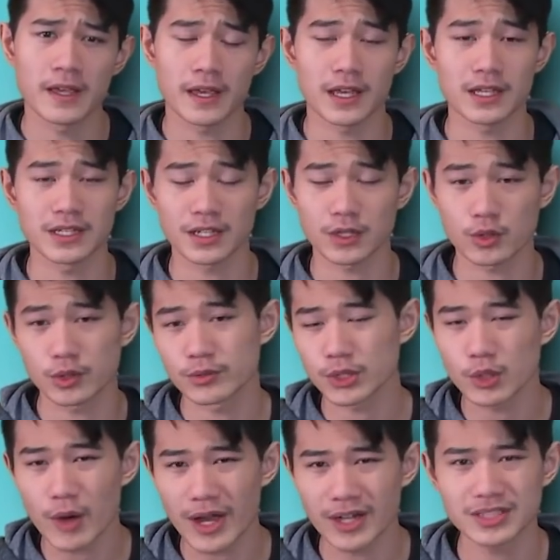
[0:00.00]
and it
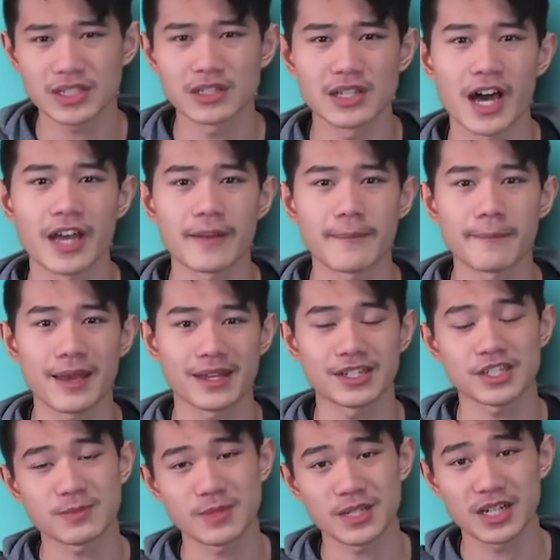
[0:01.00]
requires a lot of
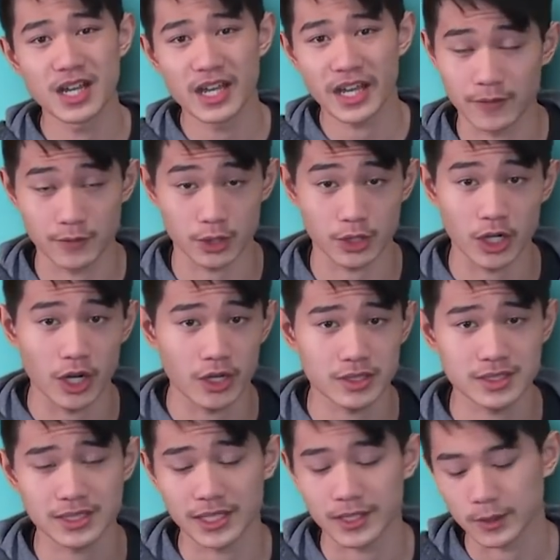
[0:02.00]
management of your
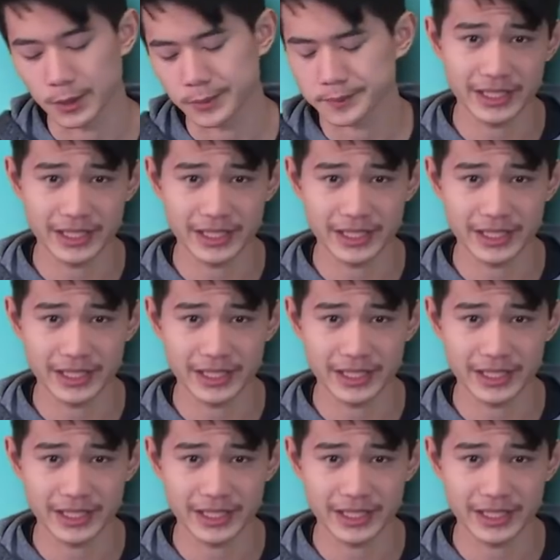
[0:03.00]
card cycle.